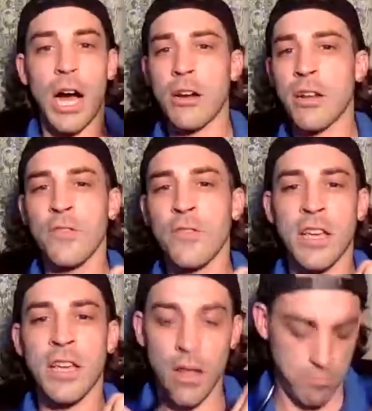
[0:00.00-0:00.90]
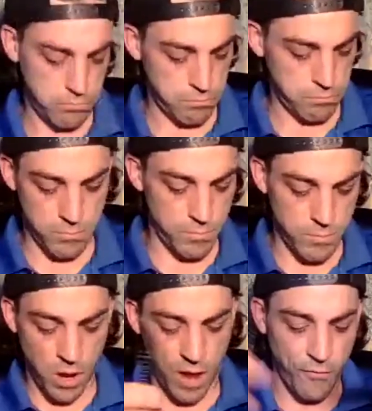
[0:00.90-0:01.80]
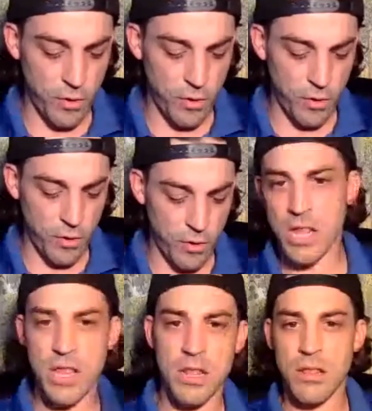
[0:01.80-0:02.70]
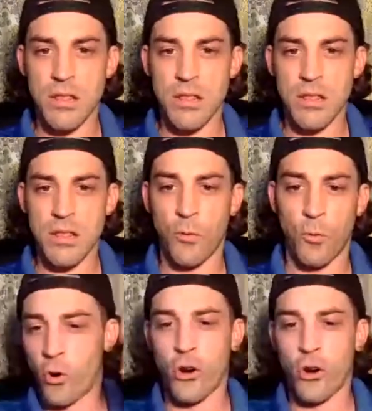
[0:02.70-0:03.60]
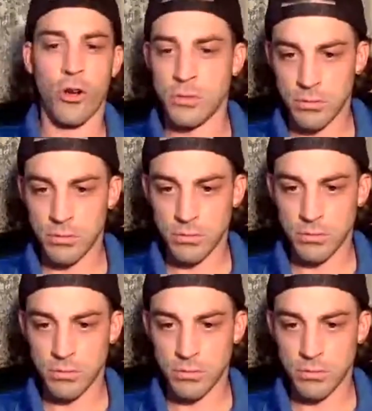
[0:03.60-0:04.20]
out of, like, everybody in the world,